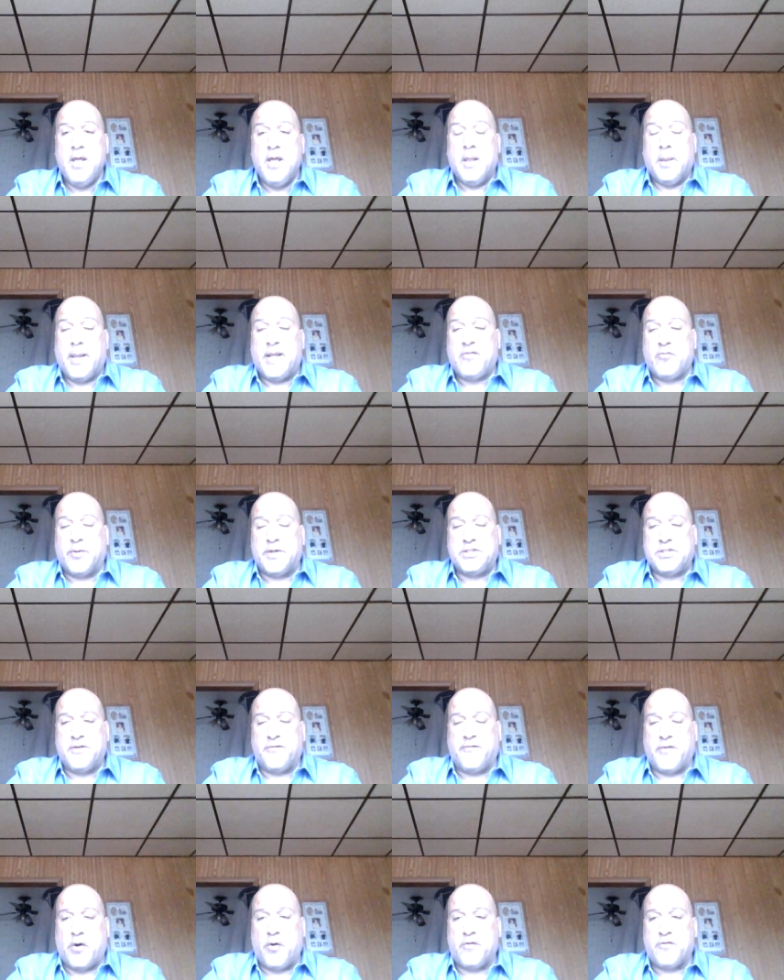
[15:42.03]
Let's wish
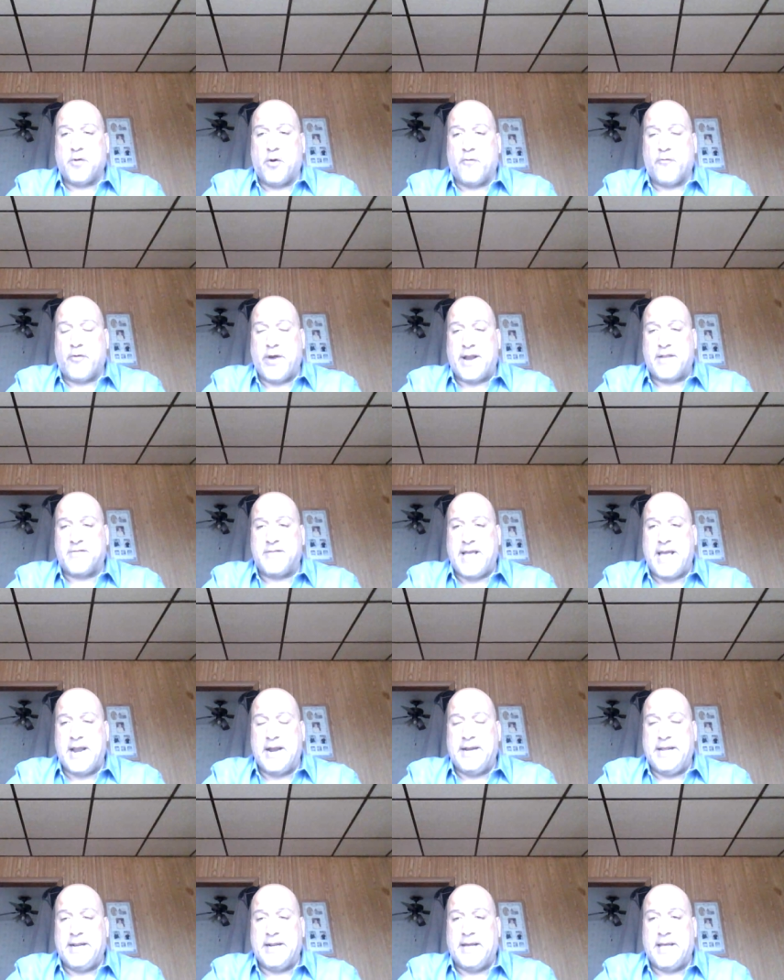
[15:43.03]
the folks over at
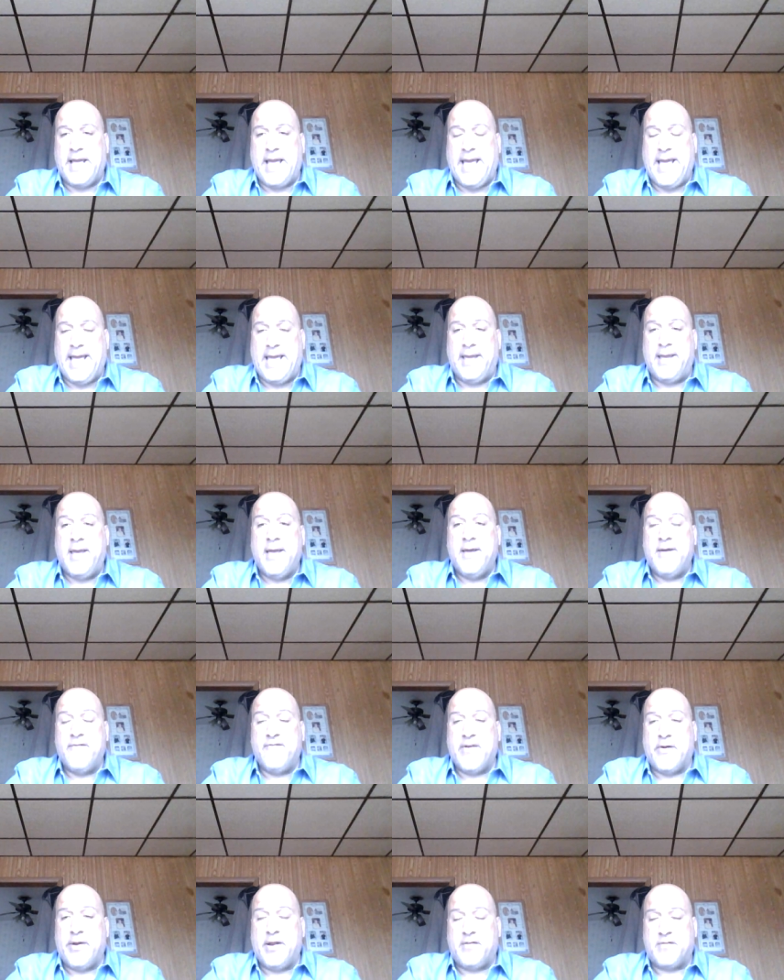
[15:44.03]
Santa Anita a
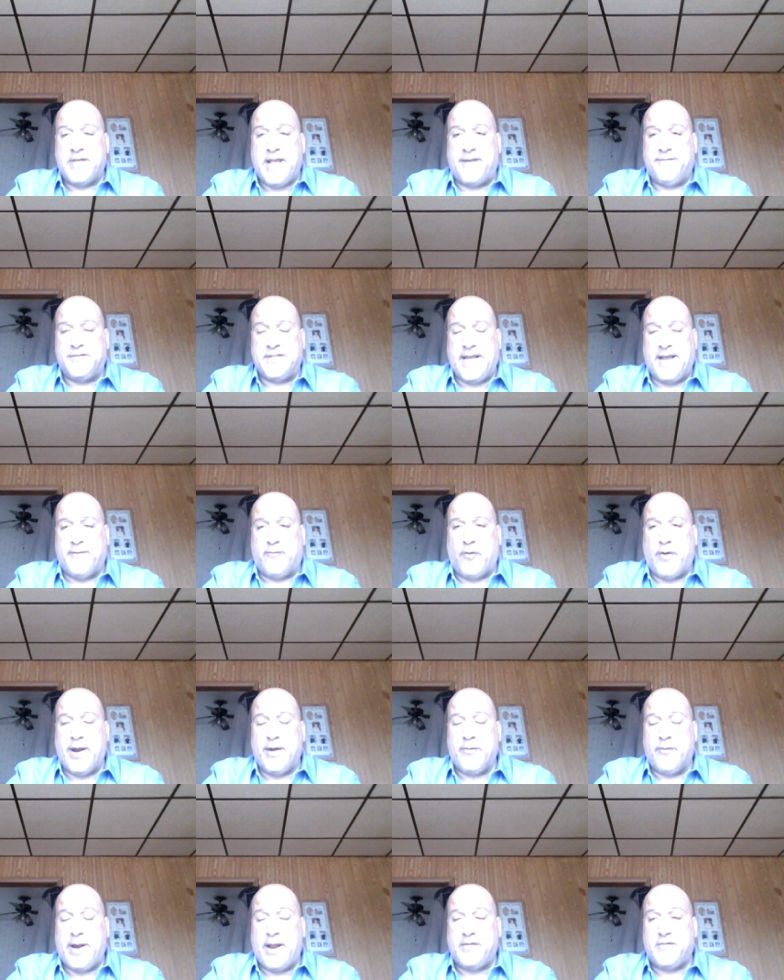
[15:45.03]
very safe day of
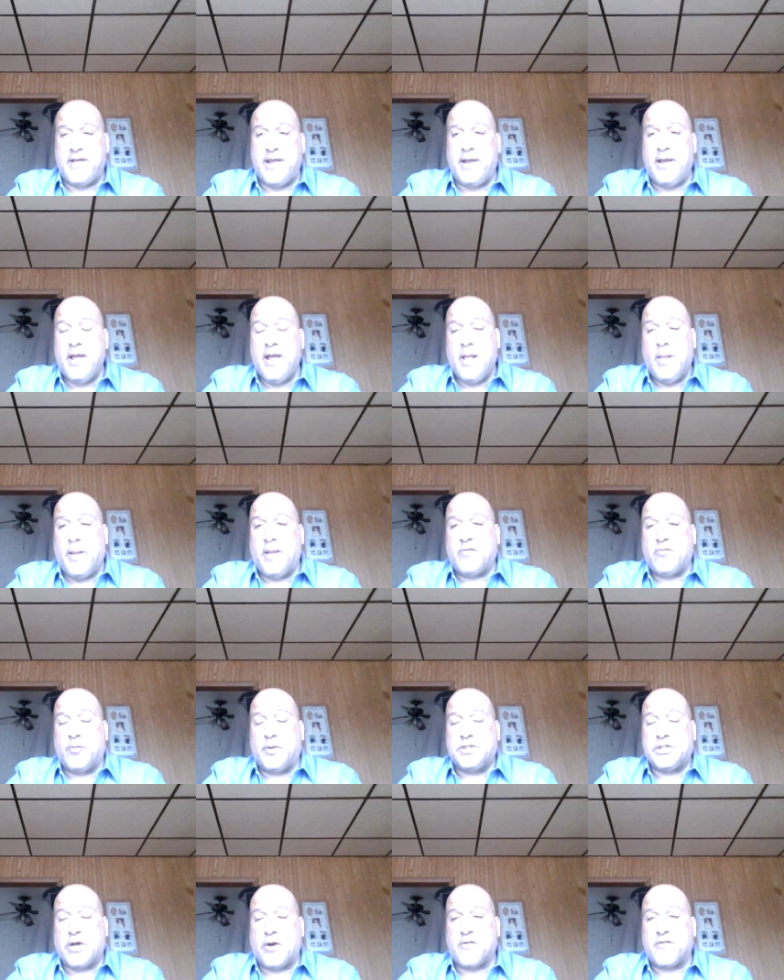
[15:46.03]
racing. Let's
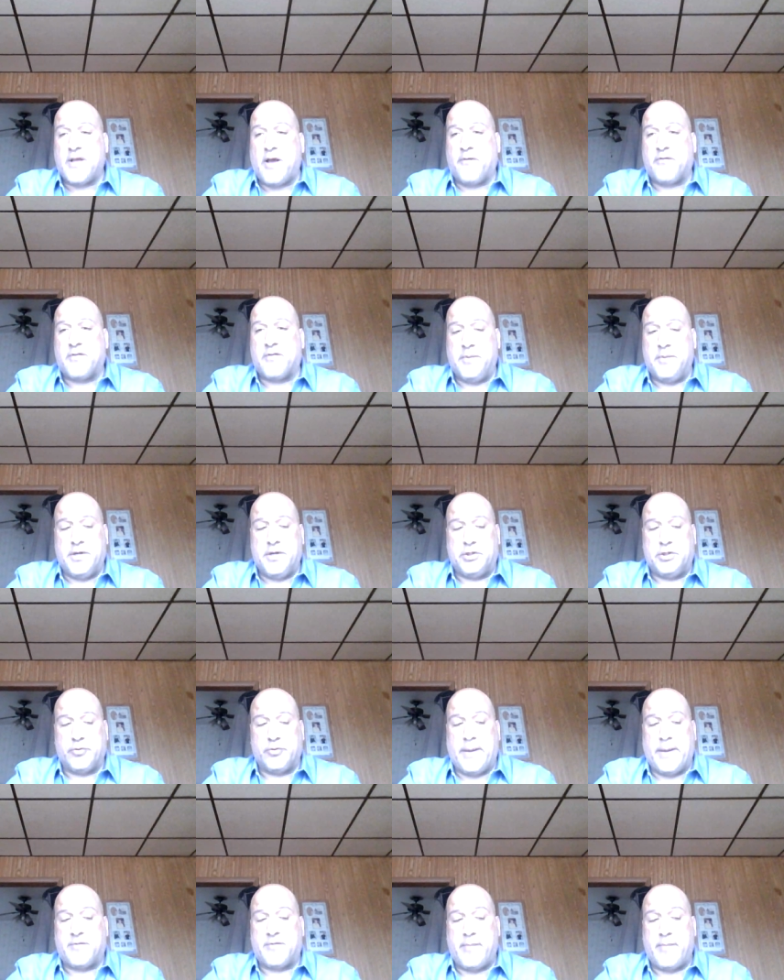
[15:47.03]
wish ourselves some good
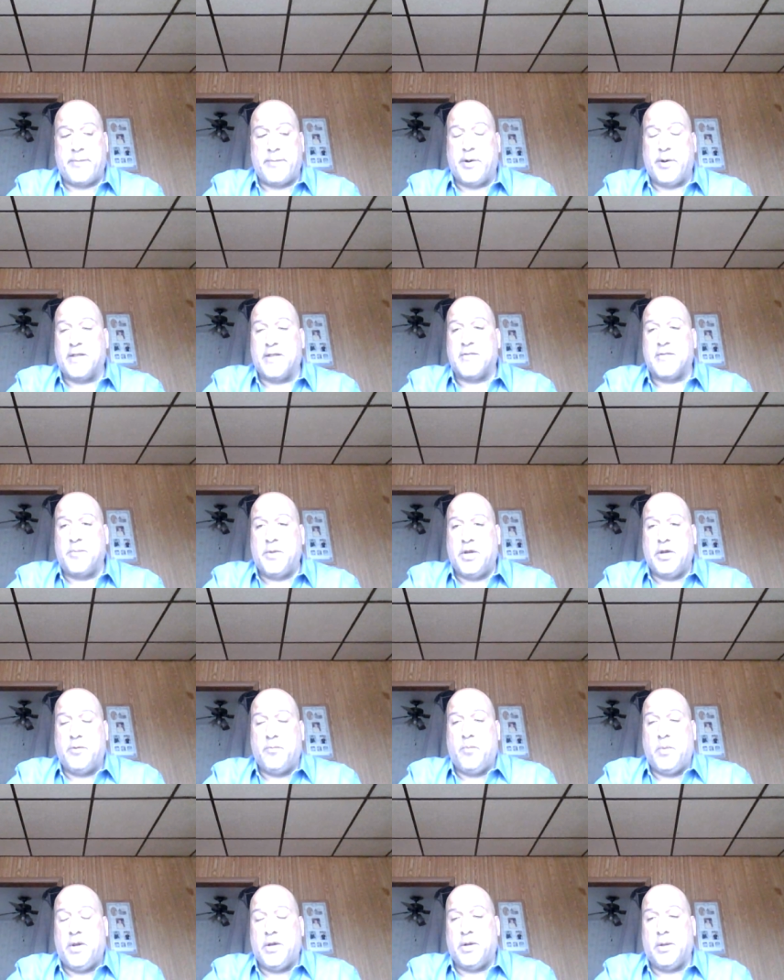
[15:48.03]
trips. Maybe we'll get some
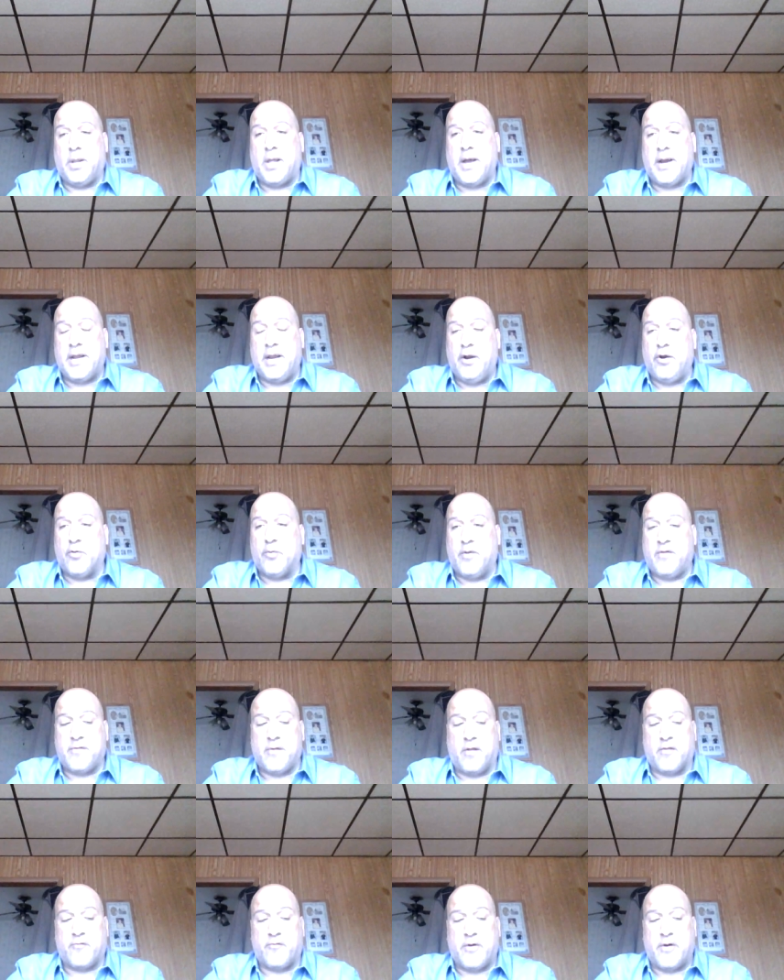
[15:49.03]
good luck and good
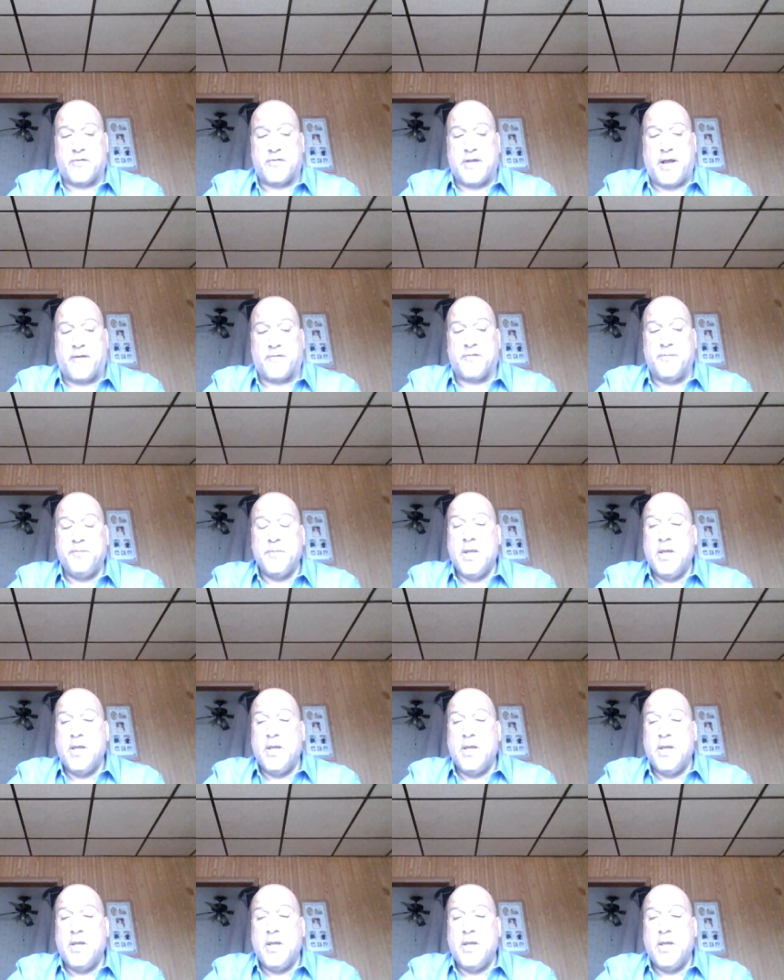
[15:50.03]
results for ourselves.